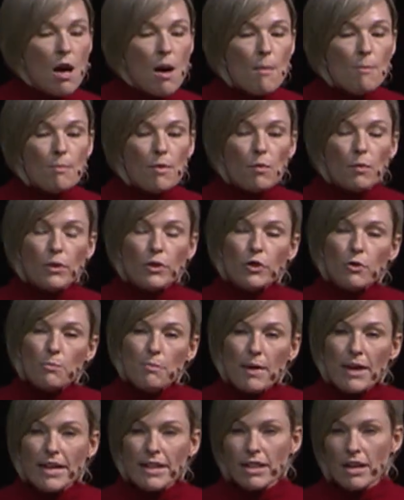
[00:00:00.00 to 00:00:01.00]
But what you
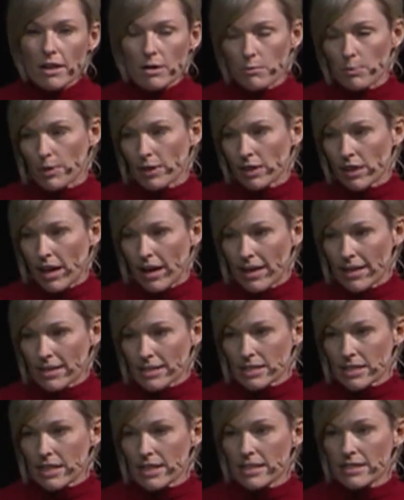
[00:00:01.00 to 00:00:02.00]
may not
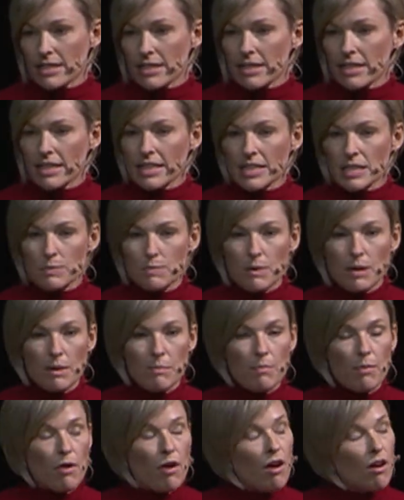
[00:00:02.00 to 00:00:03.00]
realize is that these
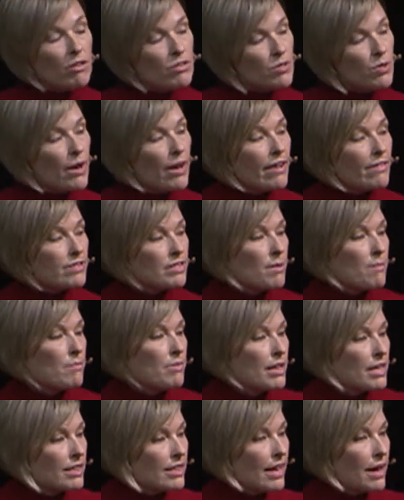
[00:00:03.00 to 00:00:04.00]
people also have
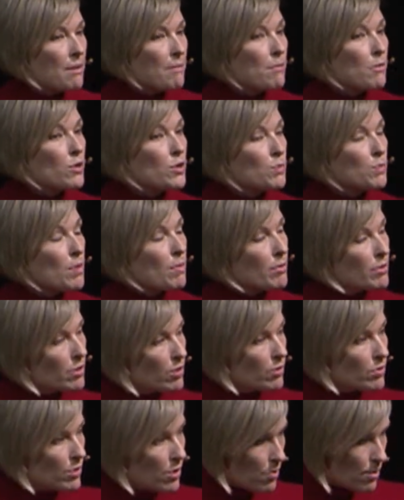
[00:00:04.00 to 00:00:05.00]
something that most people don't
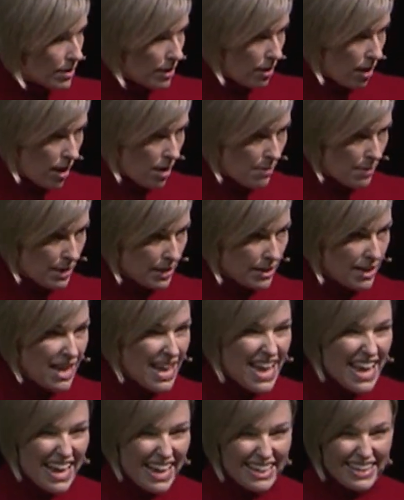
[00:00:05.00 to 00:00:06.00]
know in common,
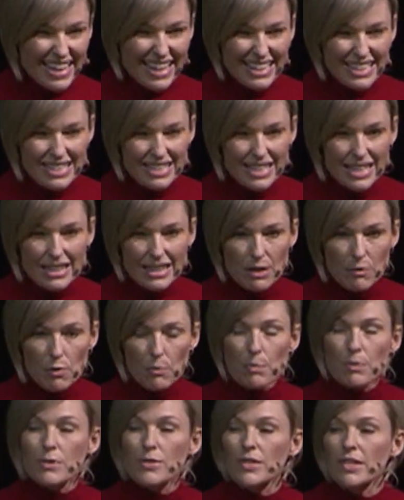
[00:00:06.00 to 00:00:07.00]
and that's that they were
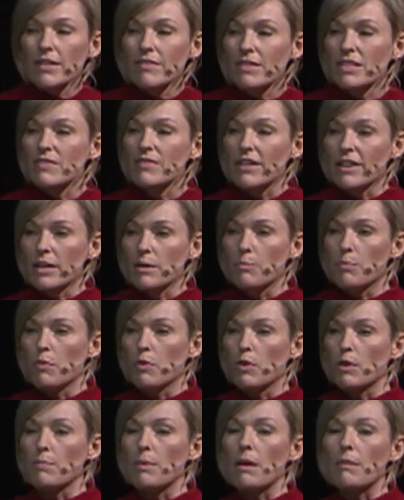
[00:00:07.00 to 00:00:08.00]
perceived as very
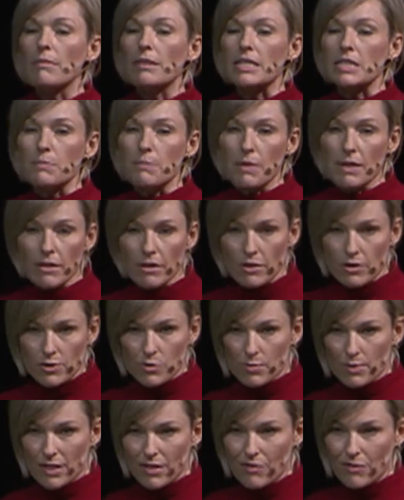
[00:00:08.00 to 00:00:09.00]
poor public speakers
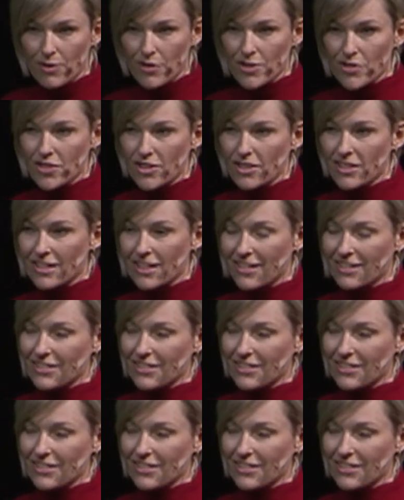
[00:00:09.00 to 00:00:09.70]
when they first started out